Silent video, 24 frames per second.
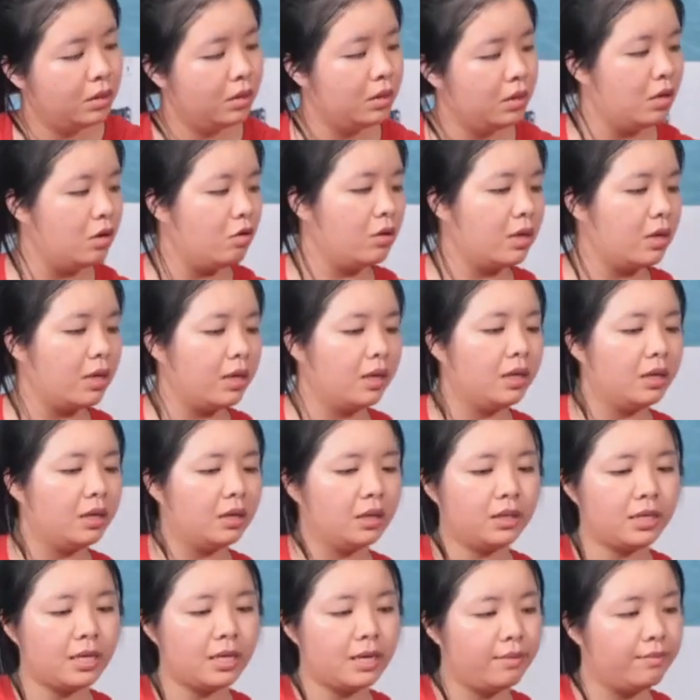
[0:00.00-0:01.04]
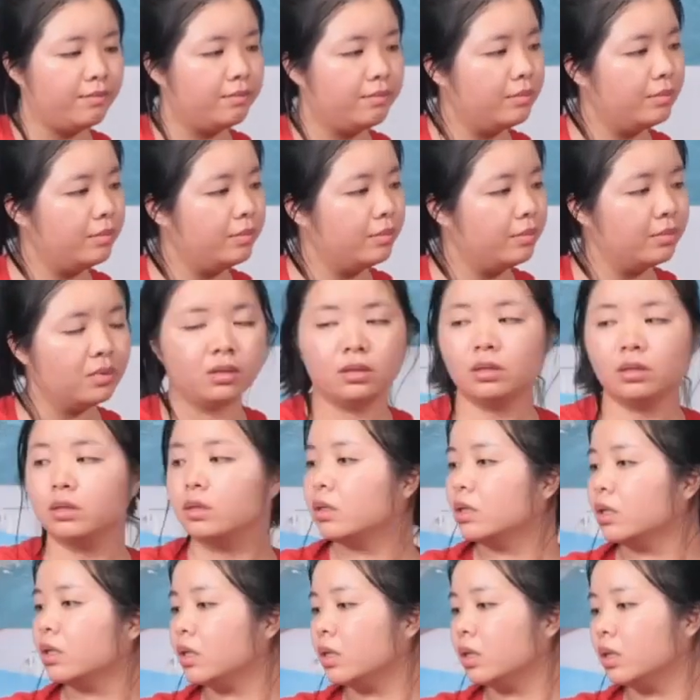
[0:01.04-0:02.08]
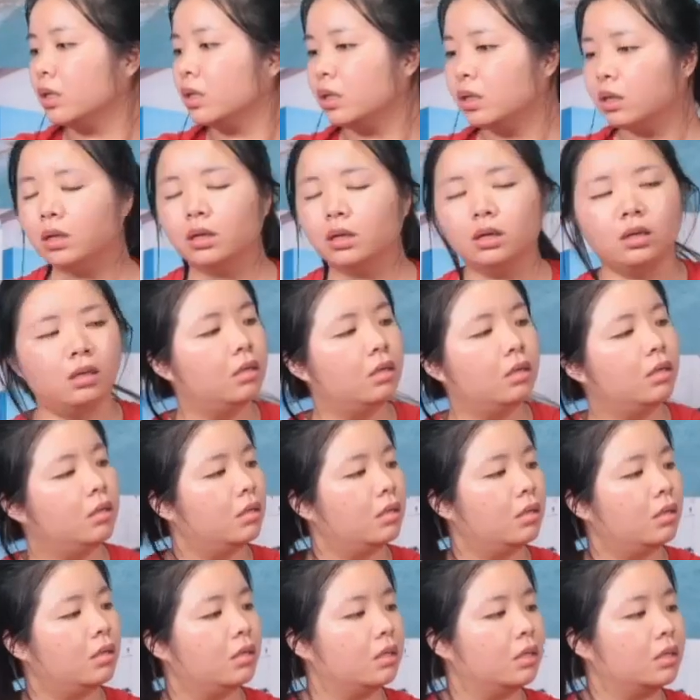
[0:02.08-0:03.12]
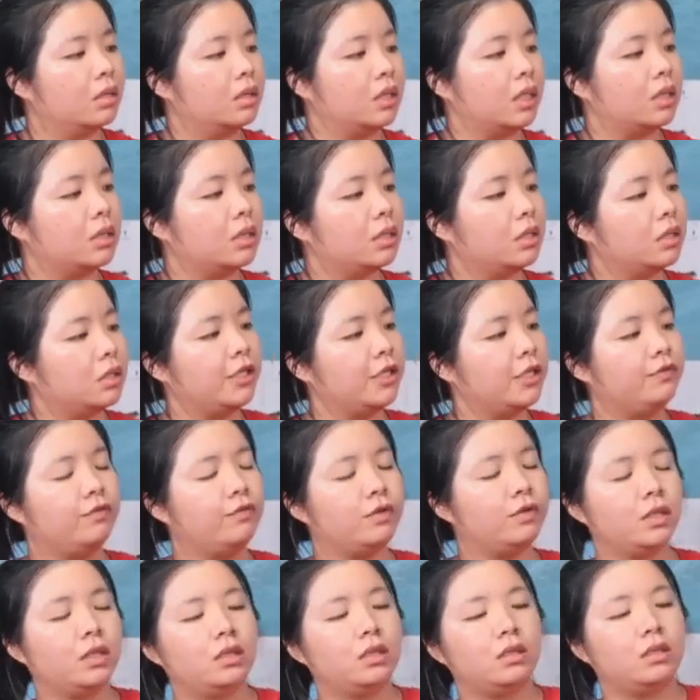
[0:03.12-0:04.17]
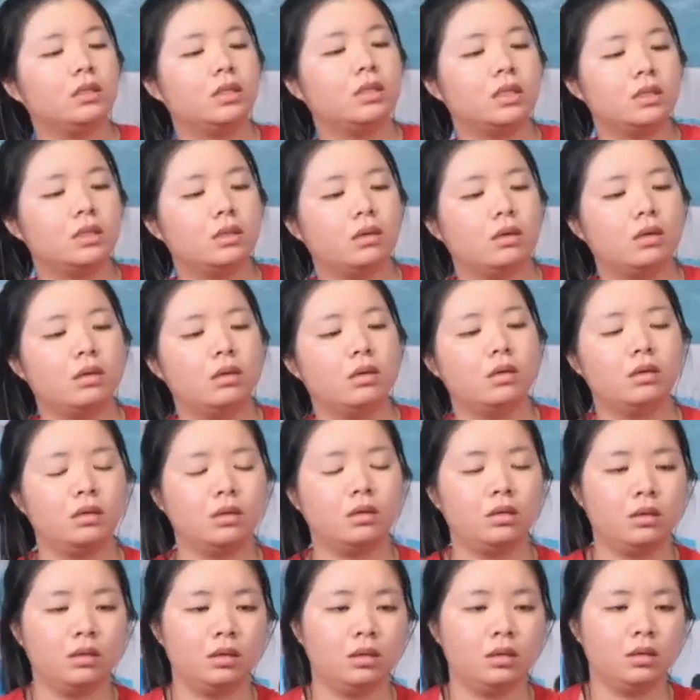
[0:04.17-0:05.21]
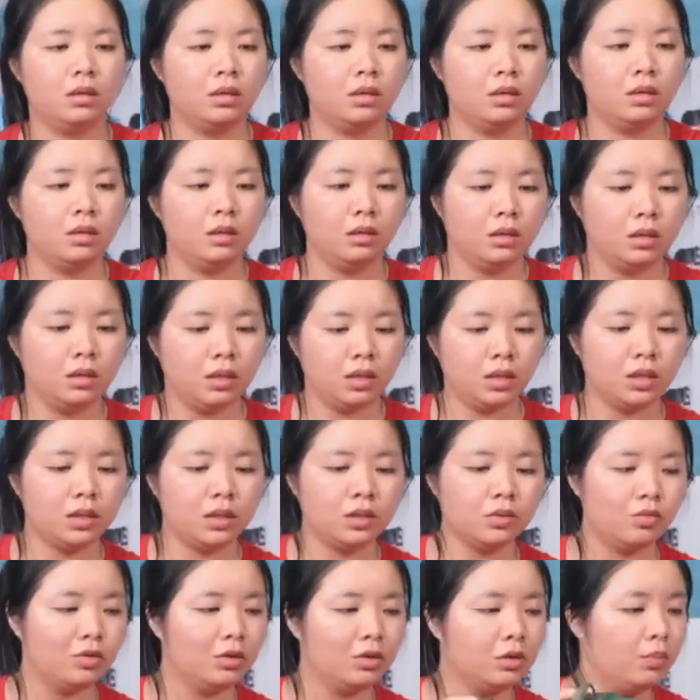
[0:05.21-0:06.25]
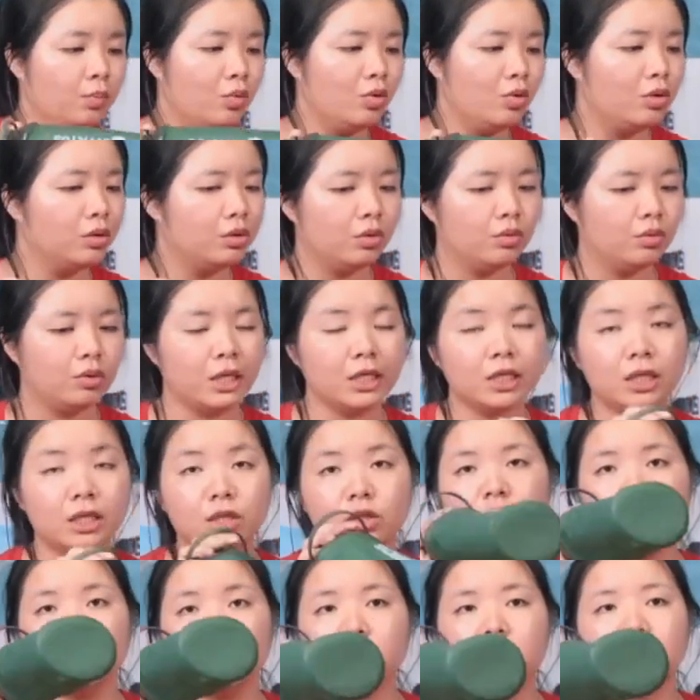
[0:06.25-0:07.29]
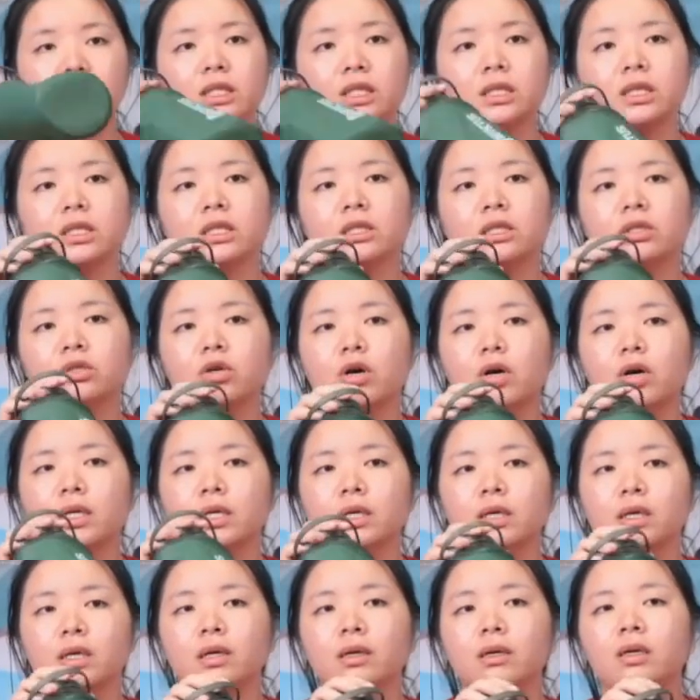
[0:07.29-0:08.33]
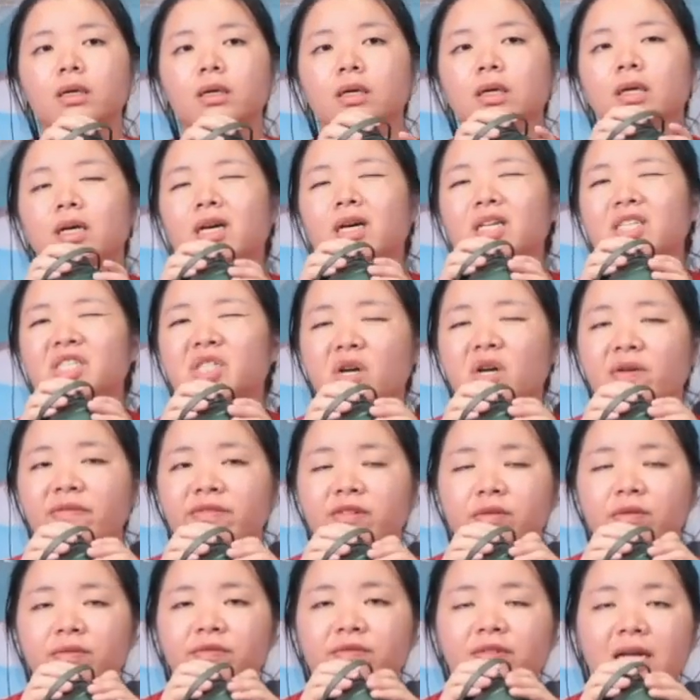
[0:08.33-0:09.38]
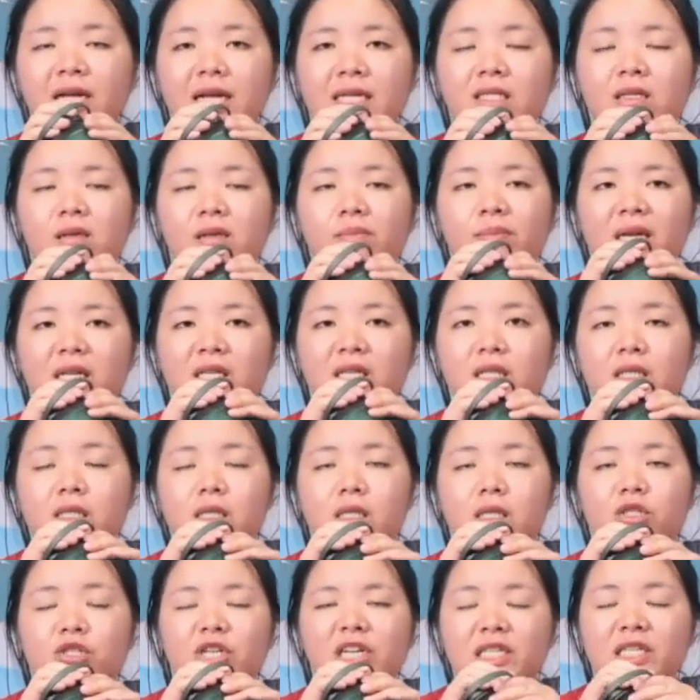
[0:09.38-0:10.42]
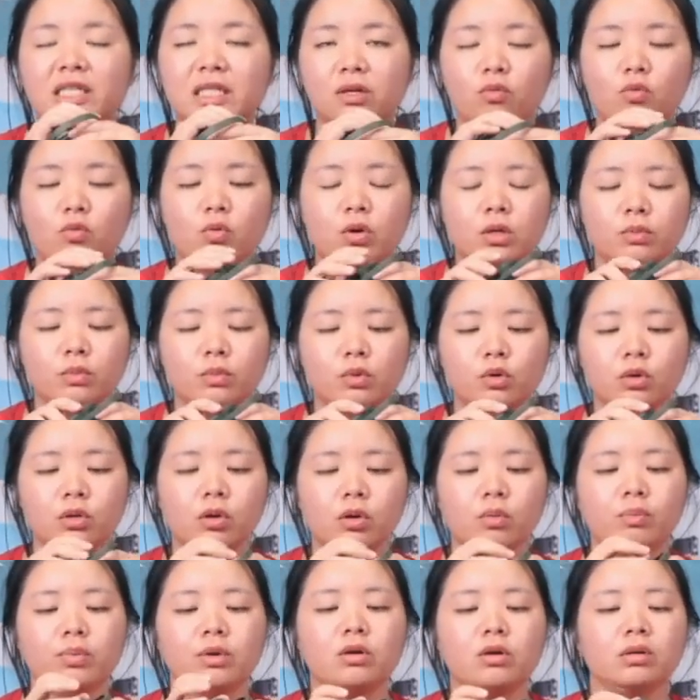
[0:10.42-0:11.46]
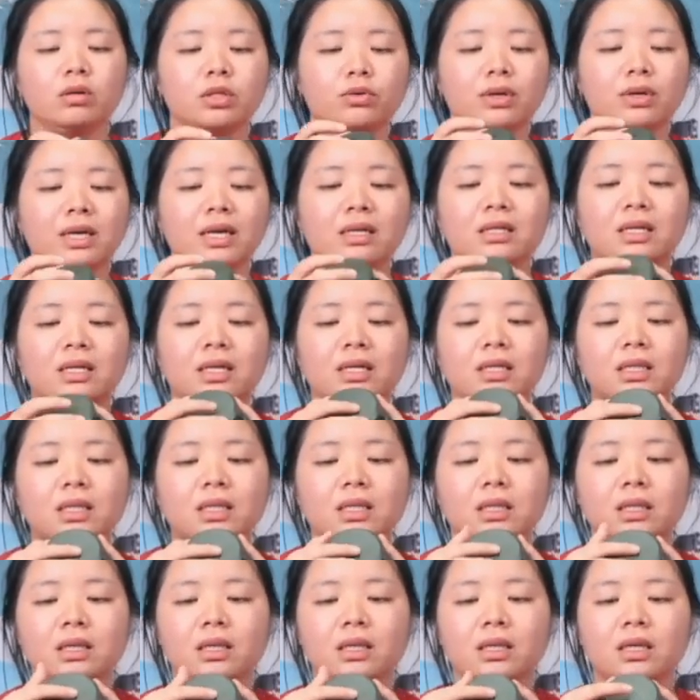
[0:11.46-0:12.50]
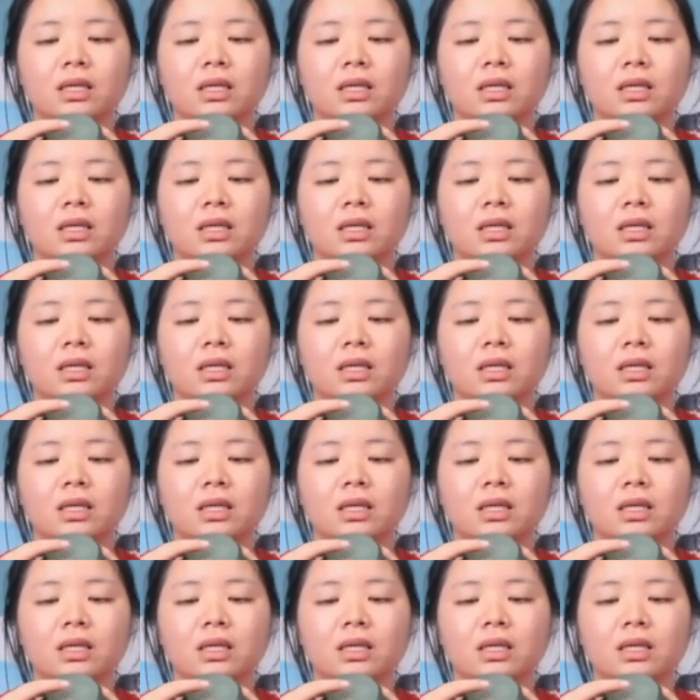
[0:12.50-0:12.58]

Okay, then uh, something different. This uh, this water bottle is not. This is not a a soft flask, but just a water bottle because you guys can see